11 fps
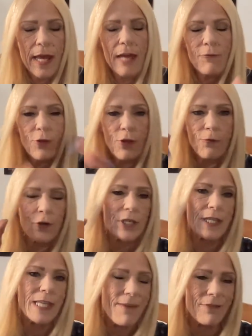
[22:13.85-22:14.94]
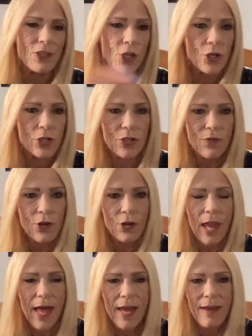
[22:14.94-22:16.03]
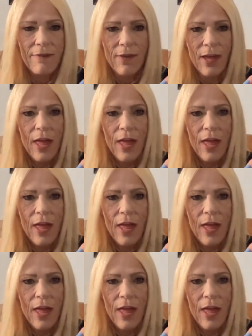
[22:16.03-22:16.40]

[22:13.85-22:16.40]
And for the first 7 years of their life,